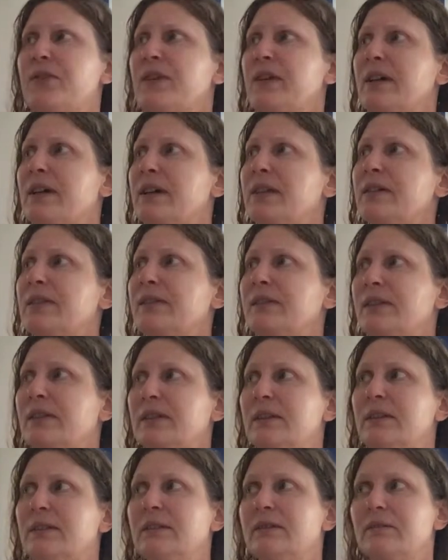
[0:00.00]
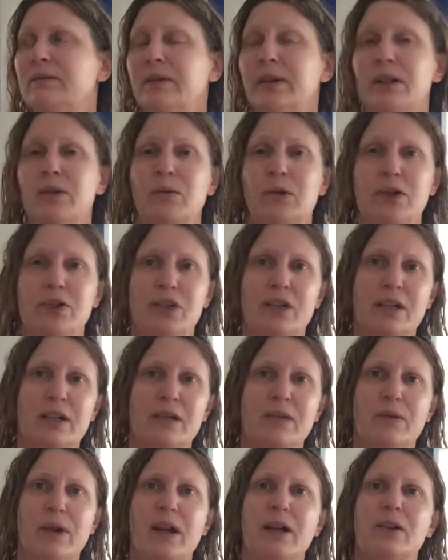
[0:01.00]
things, and when I watched
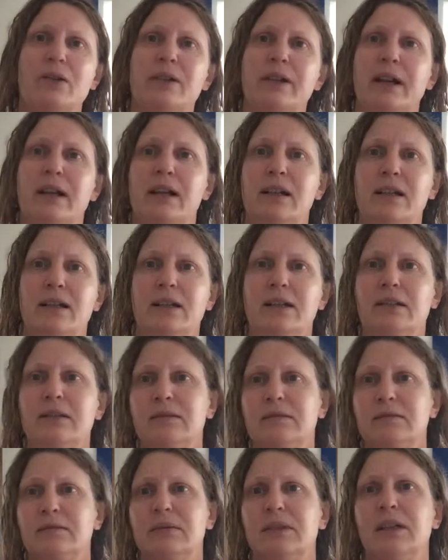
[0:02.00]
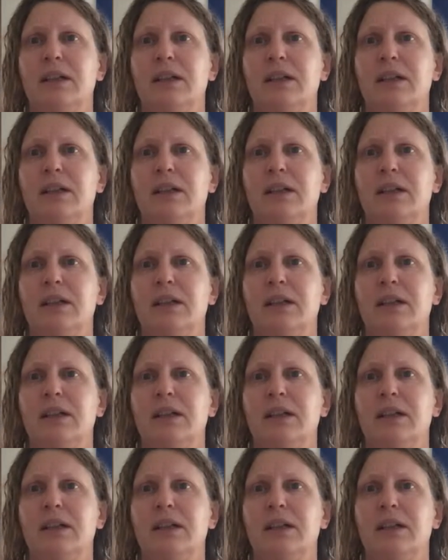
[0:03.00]
Uncle Alan, and